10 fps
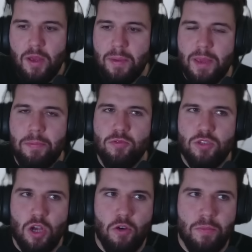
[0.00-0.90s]
People
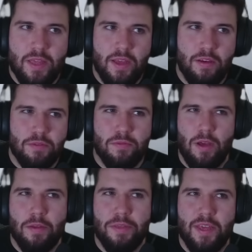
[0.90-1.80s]
told me that,
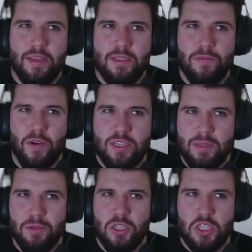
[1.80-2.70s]
I think it's very
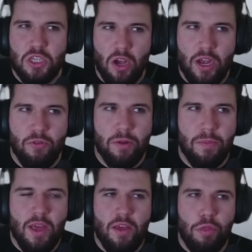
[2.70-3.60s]
similar to Skyrim,